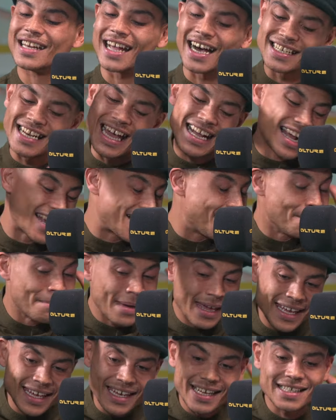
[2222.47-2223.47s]
He had like a
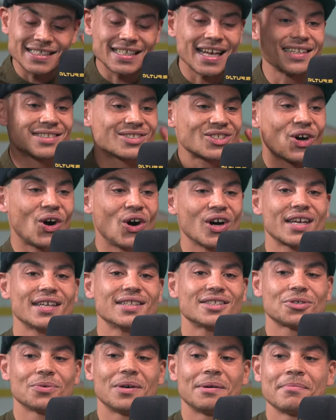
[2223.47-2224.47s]
committee in his head
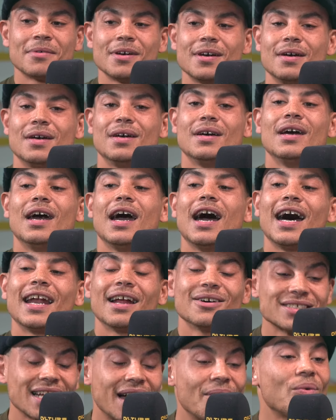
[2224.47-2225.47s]
talking to him. And
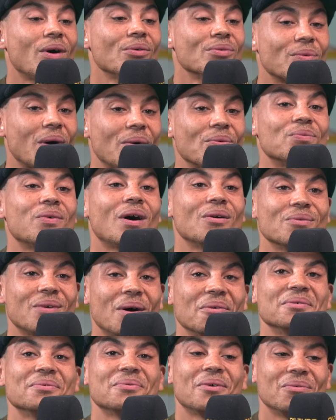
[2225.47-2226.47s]
I was like, what
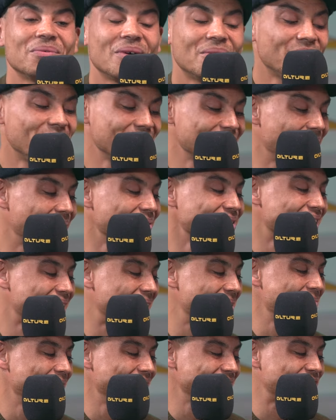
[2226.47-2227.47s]
was the
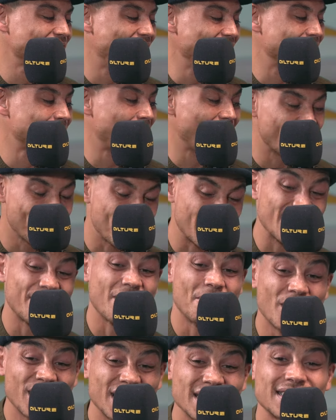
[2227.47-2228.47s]
committee chatting about? He went, if
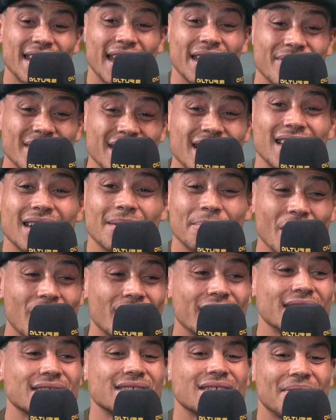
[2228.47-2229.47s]
I'm honest, David, can I be
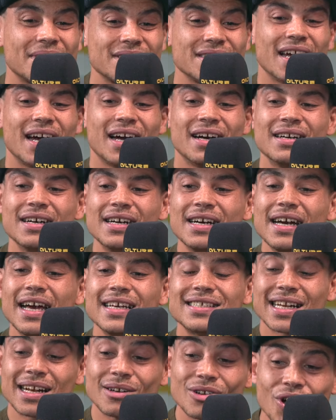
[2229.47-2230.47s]
honest? I went, yeah.
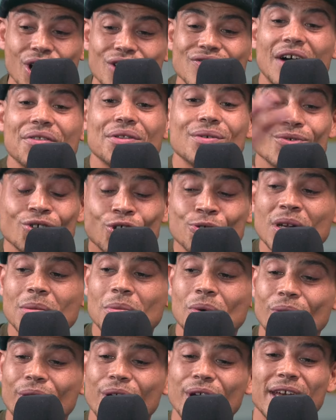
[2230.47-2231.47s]
He said, I look around the room that
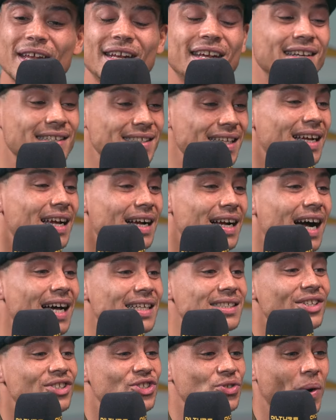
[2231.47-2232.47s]
we're working in. It's like a
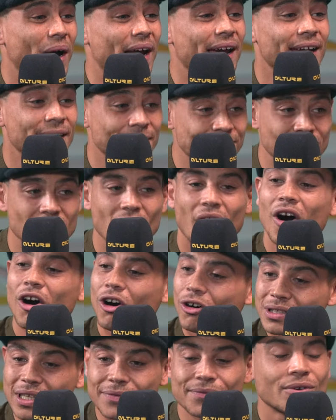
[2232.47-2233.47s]
cast of 20,
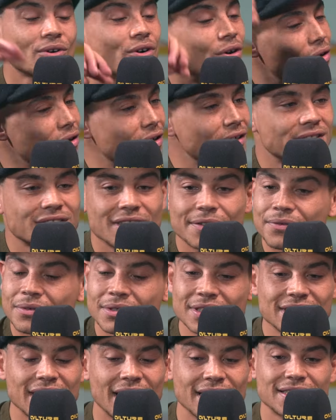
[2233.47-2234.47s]
all different colours,
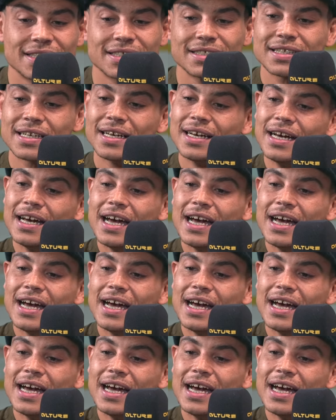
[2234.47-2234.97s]
different sexes.